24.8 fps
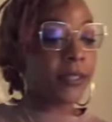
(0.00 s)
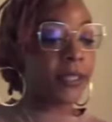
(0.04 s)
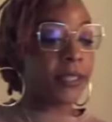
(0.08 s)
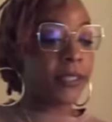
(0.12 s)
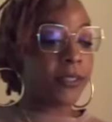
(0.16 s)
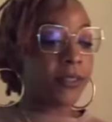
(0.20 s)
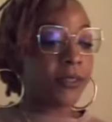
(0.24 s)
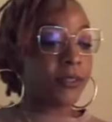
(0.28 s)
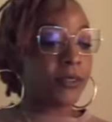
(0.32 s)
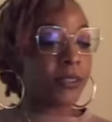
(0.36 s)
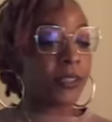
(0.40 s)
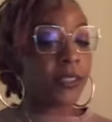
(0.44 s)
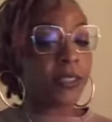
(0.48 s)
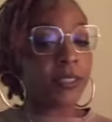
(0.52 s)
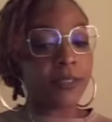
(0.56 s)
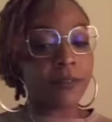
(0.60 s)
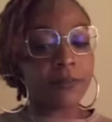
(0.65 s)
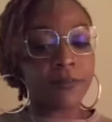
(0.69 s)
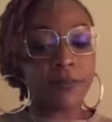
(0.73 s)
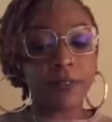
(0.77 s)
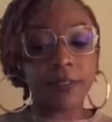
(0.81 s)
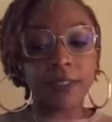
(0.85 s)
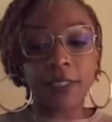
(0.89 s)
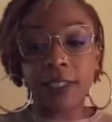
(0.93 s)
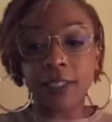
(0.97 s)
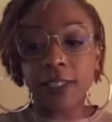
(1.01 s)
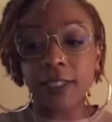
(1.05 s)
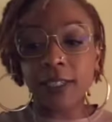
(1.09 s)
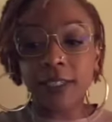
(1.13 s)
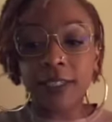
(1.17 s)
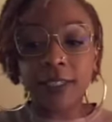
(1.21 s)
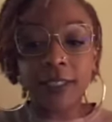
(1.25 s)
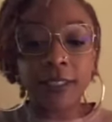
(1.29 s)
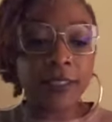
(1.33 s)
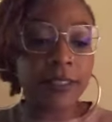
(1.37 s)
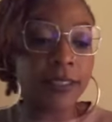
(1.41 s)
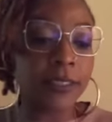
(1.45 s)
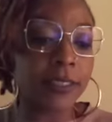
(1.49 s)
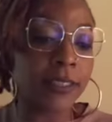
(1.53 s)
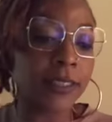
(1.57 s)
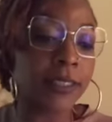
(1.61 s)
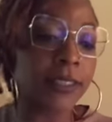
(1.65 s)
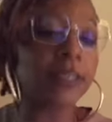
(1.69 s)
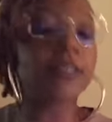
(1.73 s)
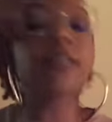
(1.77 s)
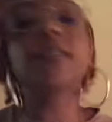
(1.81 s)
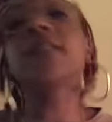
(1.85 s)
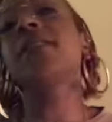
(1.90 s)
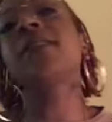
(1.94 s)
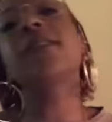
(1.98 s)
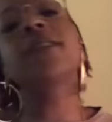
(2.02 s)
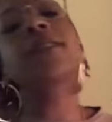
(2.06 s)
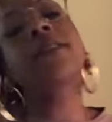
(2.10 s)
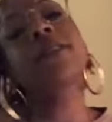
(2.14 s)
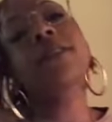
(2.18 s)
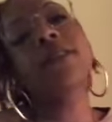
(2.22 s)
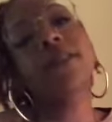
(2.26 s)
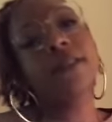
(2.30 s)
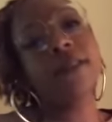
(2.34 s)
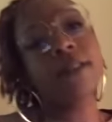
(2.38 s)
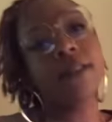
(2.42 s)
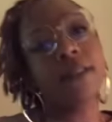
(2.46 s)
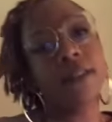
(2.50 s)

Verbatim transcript: Actually, I feel like I need to look at this.